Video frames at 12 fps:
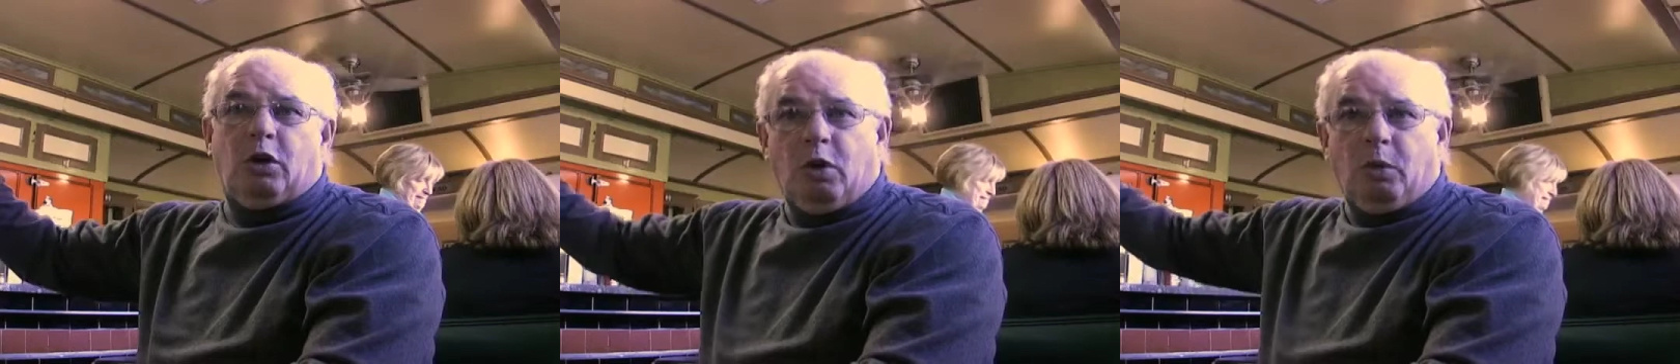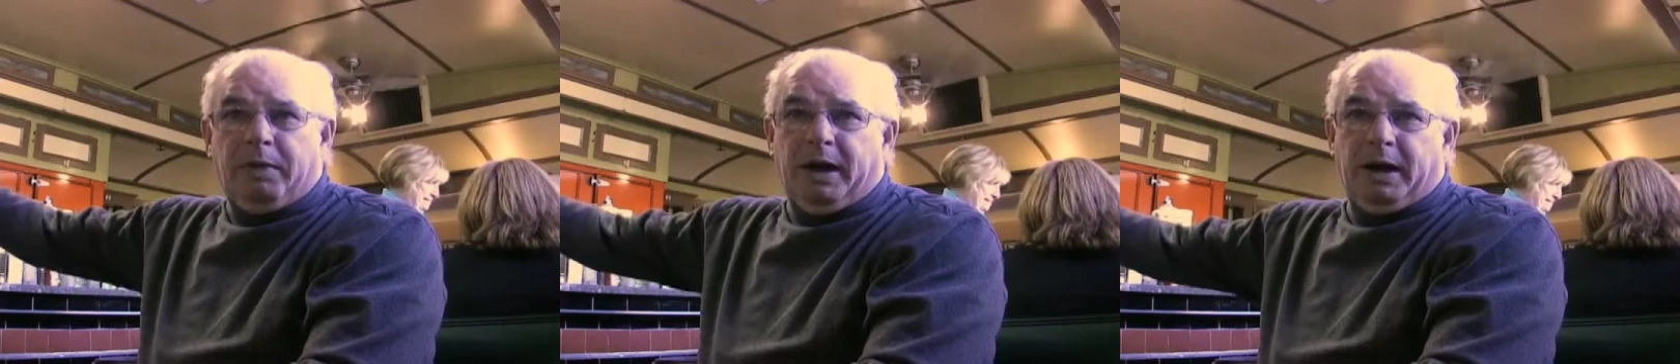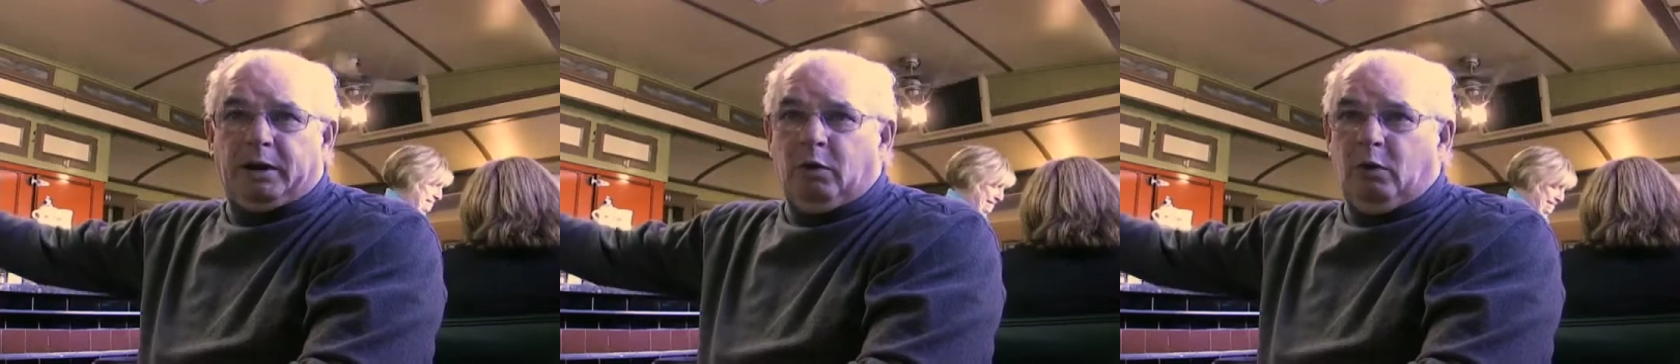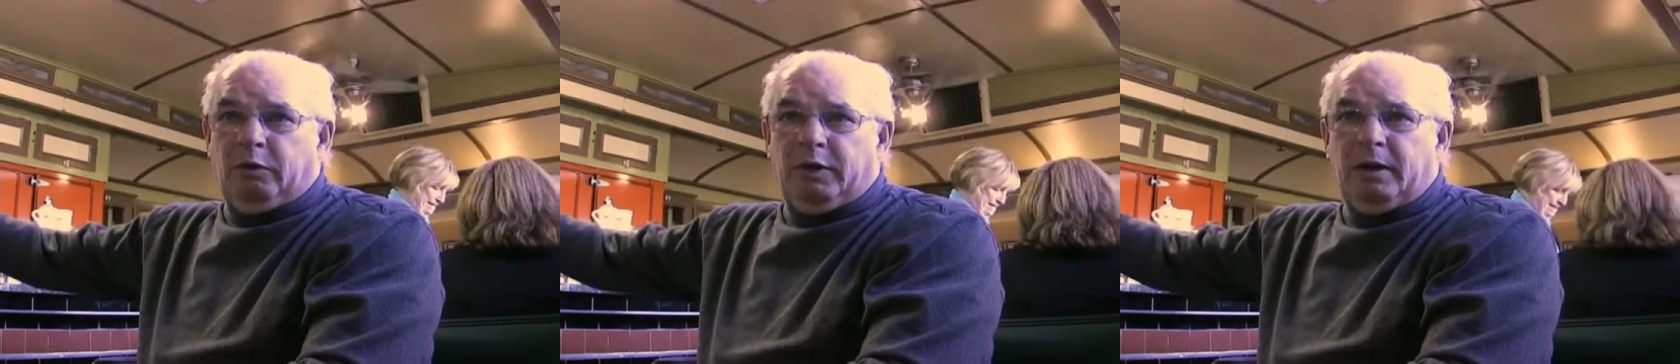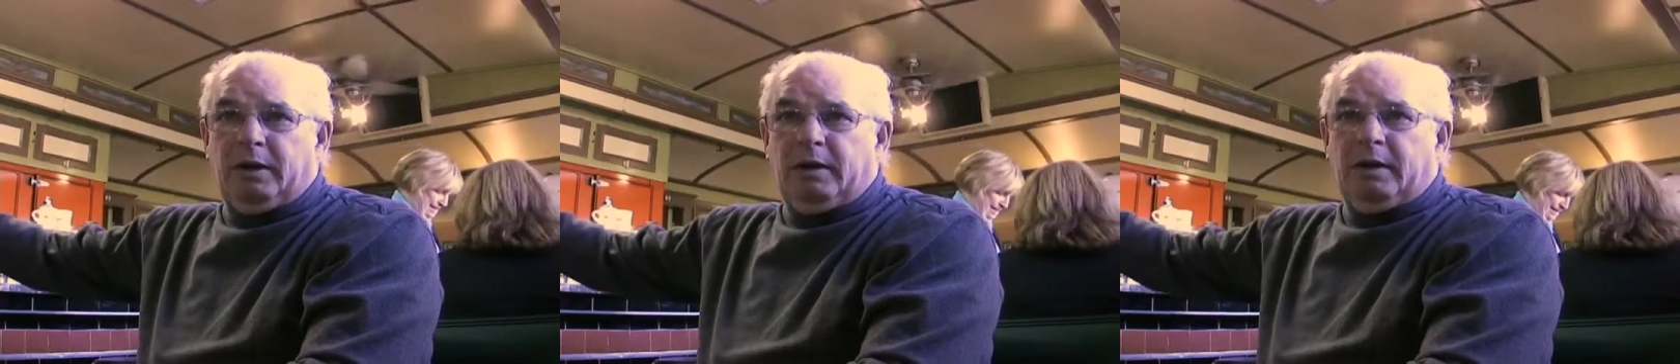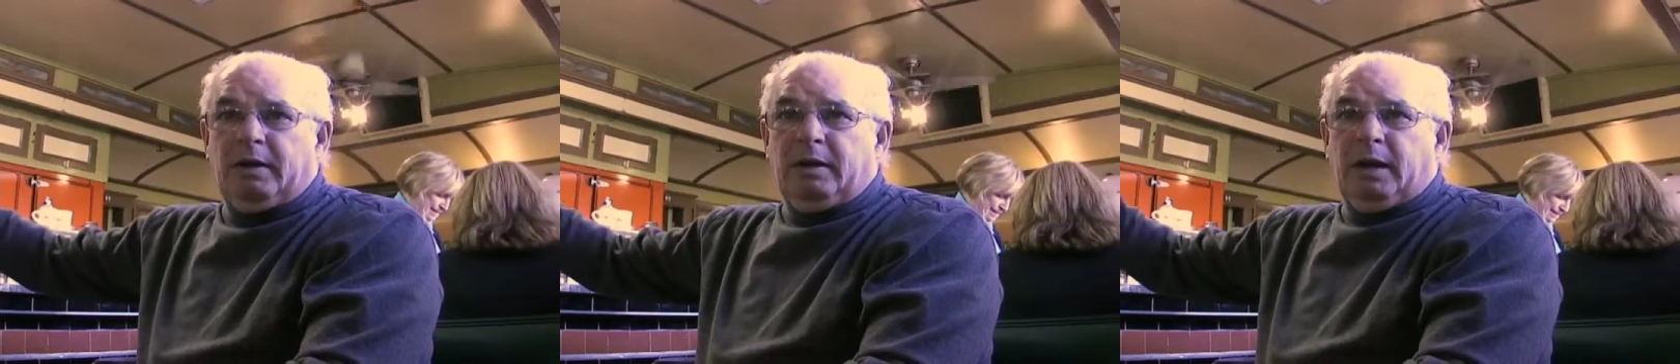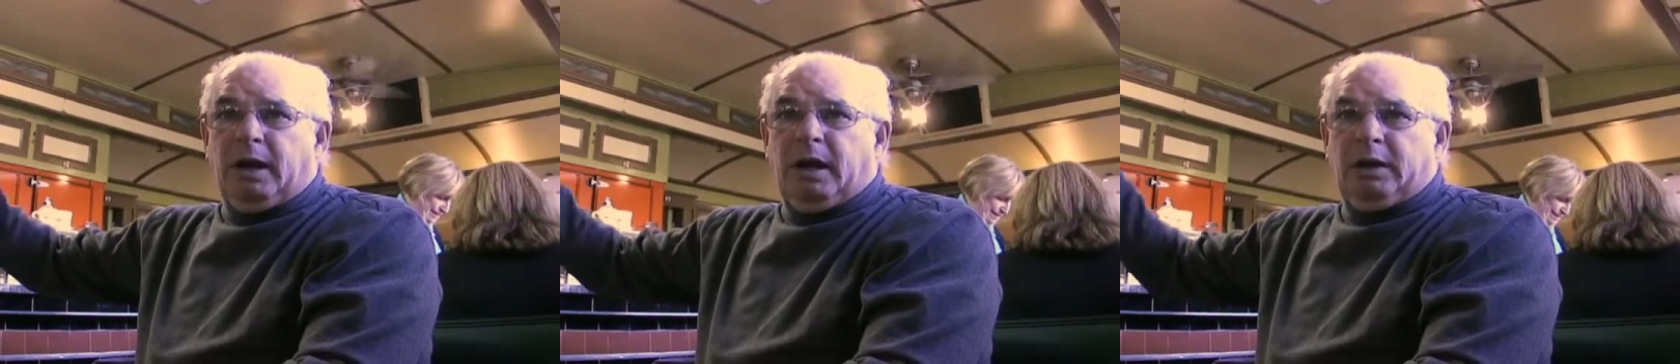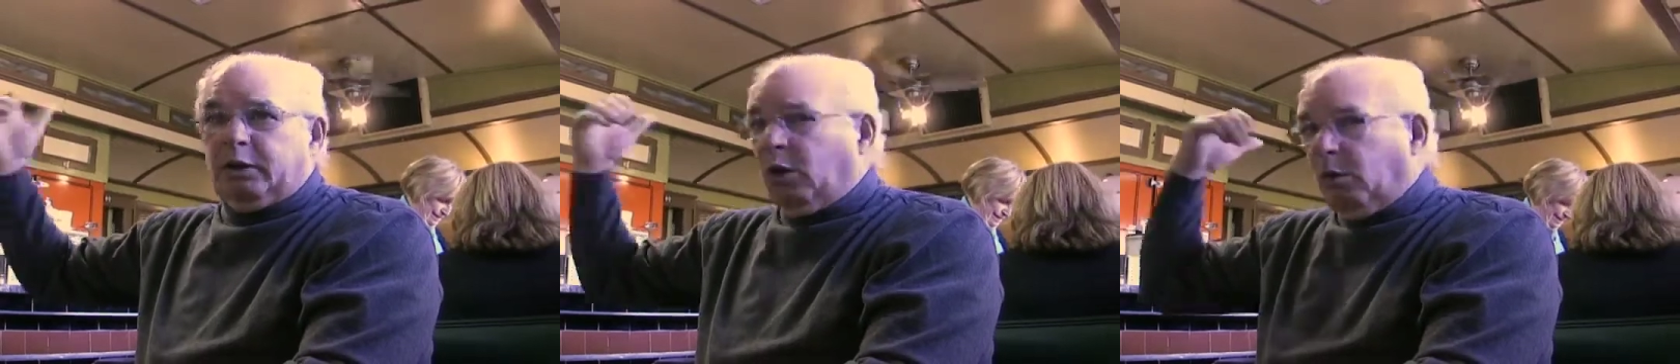whole back over,
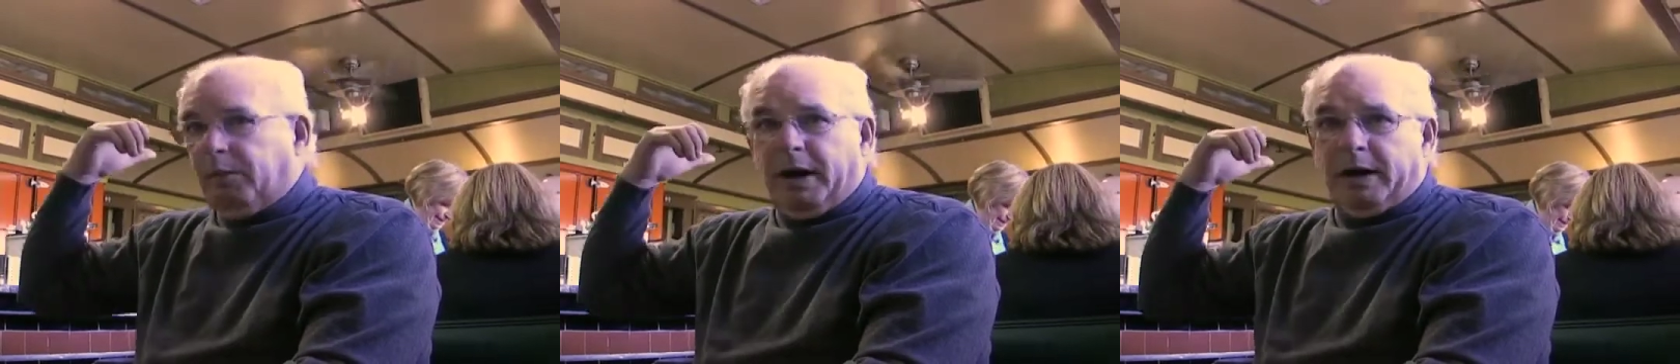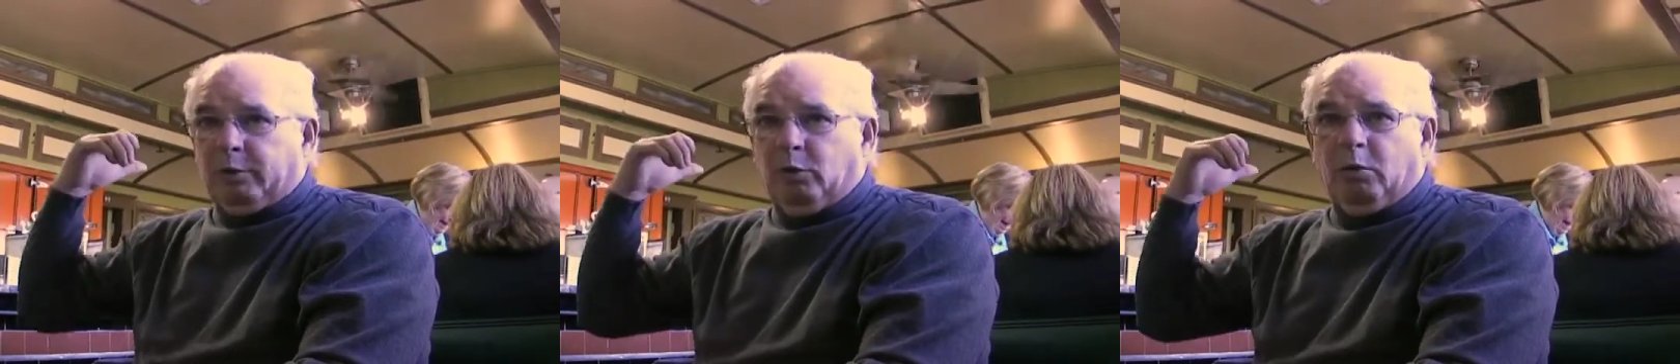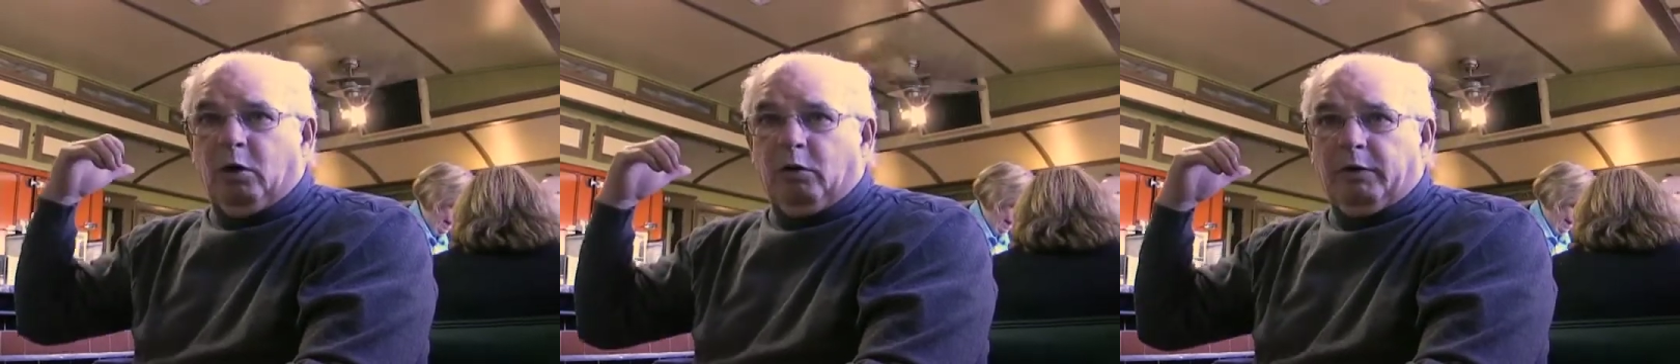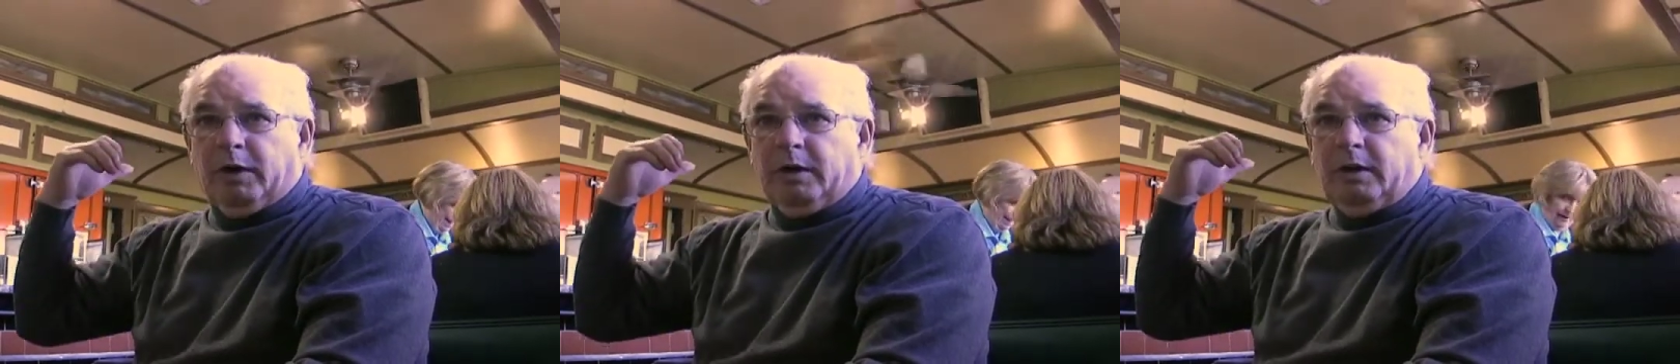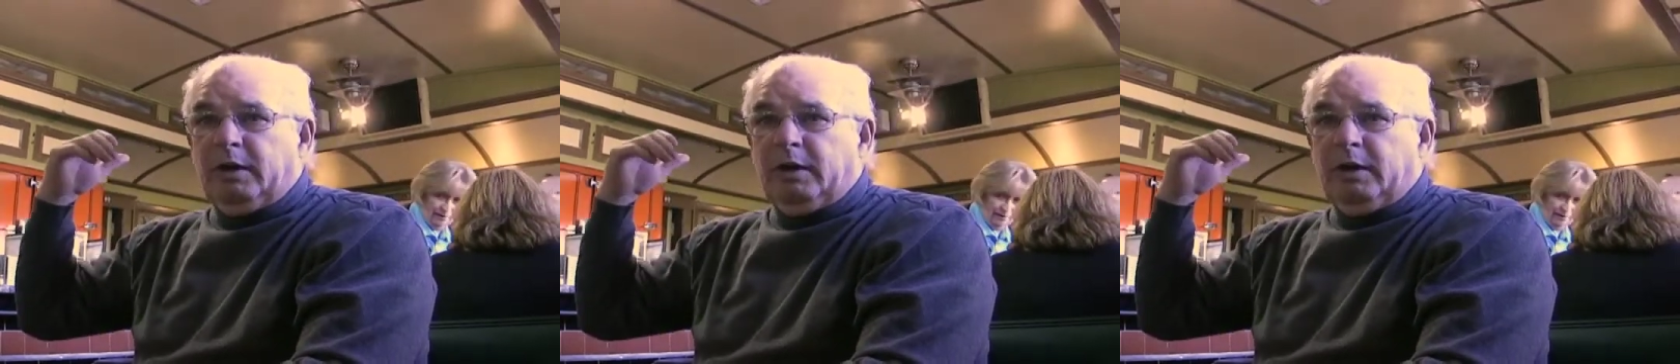the whole back room over.